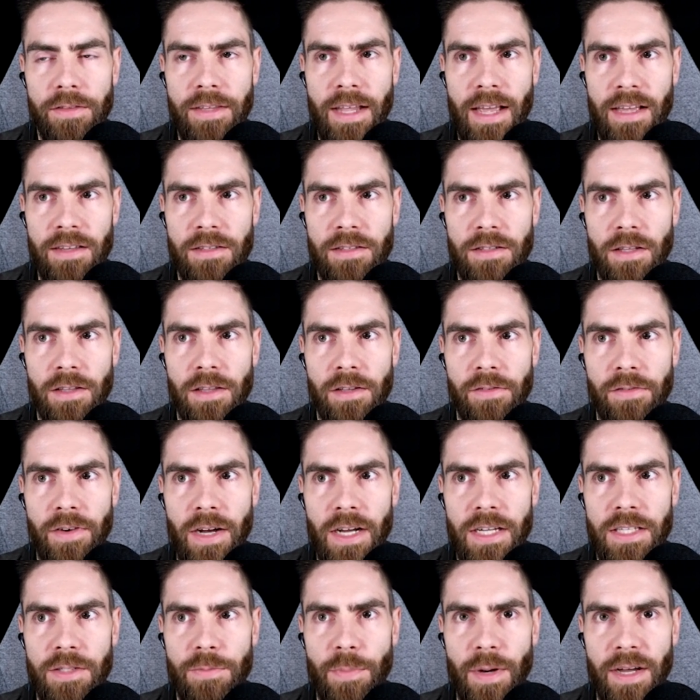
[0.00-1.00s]
test the
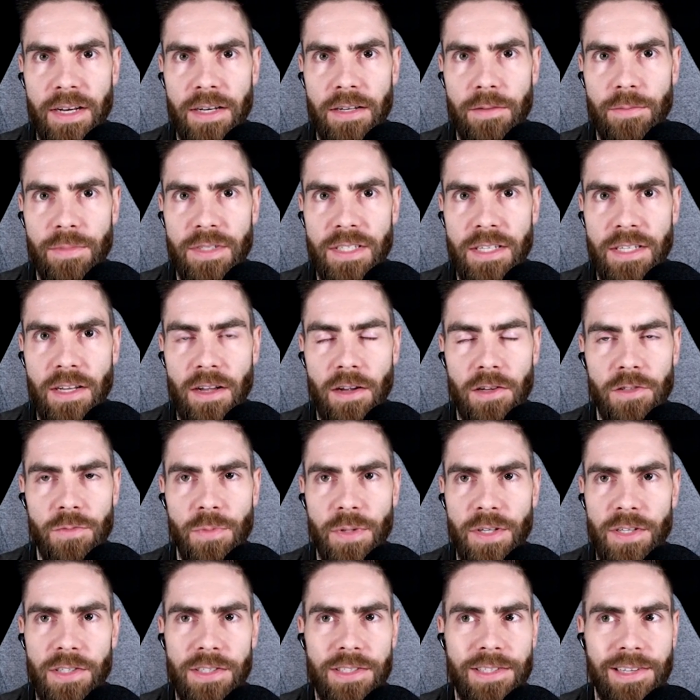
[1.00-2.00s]
device by themselves
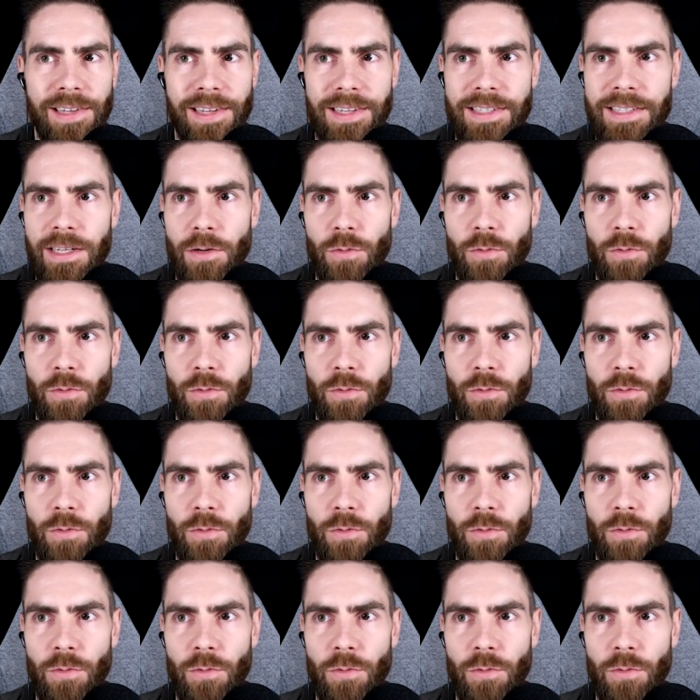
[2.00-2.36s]
because let's